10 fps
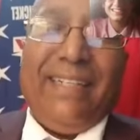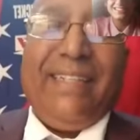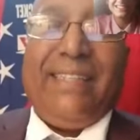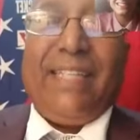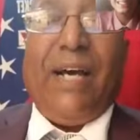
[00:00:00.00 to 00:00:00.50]

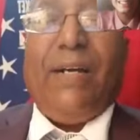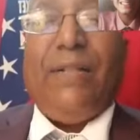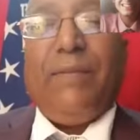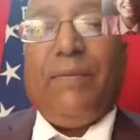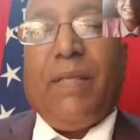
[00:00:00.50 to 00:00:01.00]

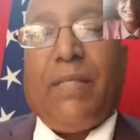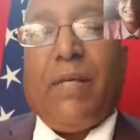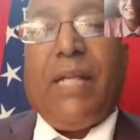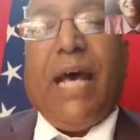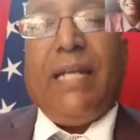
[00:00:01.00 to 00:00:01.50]
So
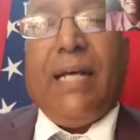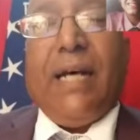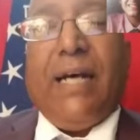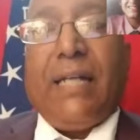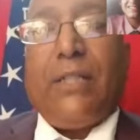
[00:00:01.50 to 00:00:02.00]
that
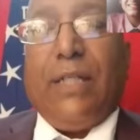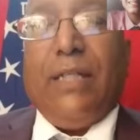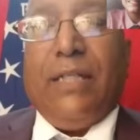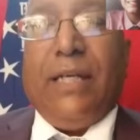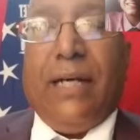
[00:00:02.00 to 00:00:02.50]

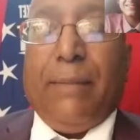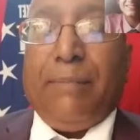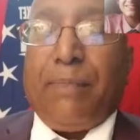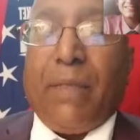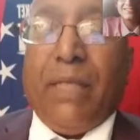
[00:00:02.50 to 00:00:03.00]
actually
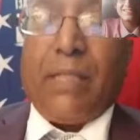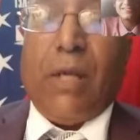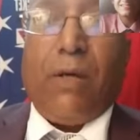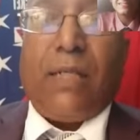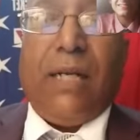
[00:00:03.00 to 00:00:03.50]
is
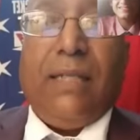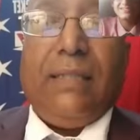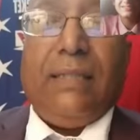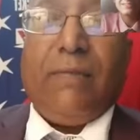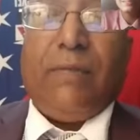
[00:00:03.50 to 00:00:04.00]
along the lines
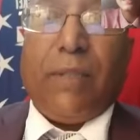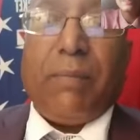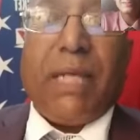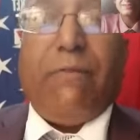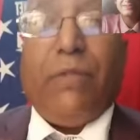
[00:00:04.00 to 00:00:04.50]
of something
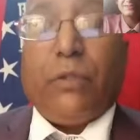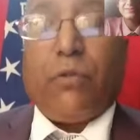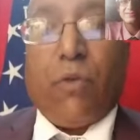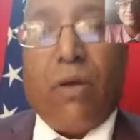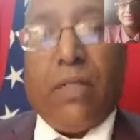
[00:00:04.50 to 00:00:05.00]
I feel
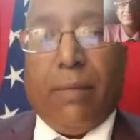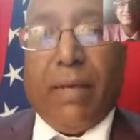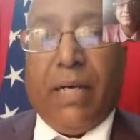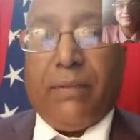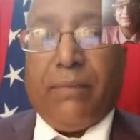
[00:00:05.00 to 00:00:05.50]
strongly
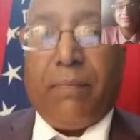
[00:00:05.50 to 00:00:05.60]
about.